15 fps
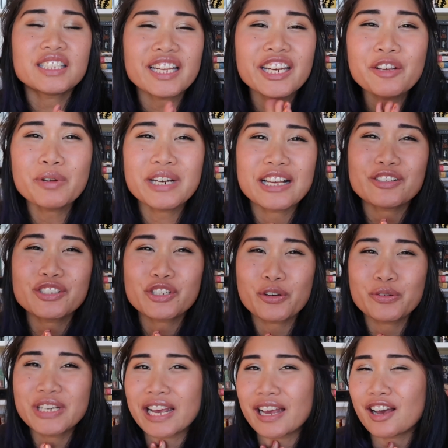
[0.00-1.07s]
anyone else
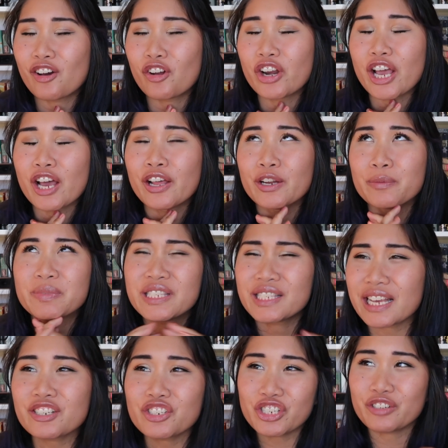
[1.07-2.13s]
go down an
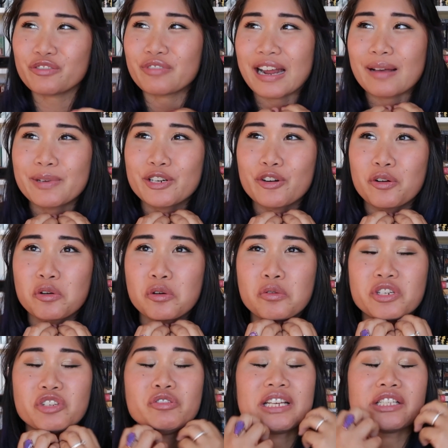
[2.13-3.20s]
obsession rabbit hole
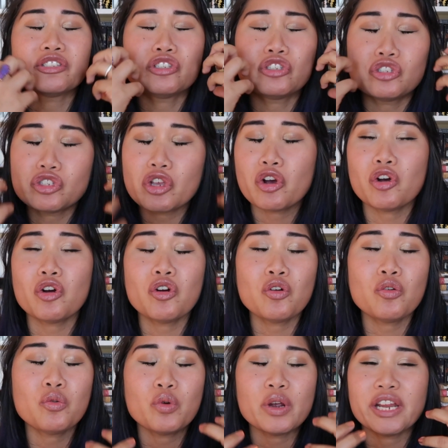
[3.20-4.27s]
and you get
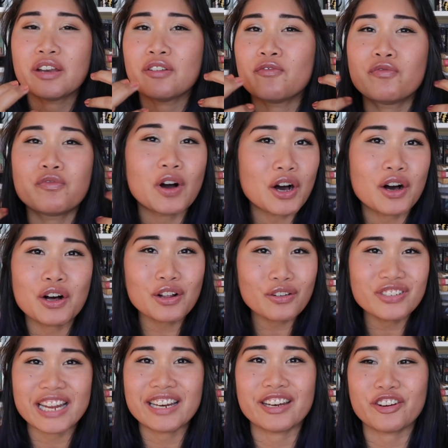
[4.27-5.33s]
so
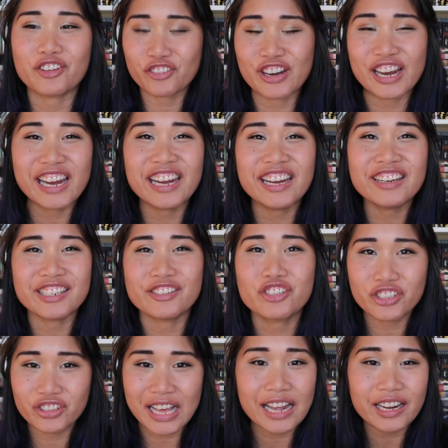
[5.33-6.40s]
involved and ingrained
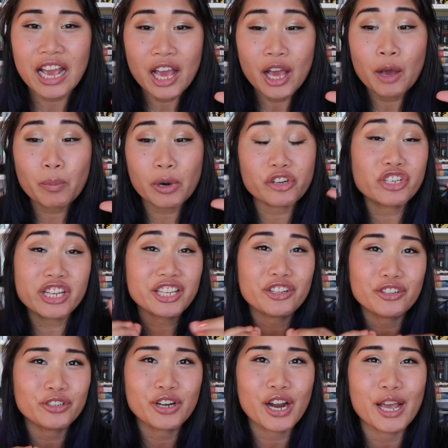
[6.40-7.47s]
into that
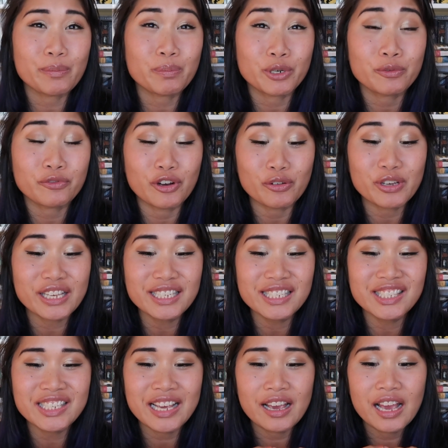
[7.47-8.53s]
particular hyper focus,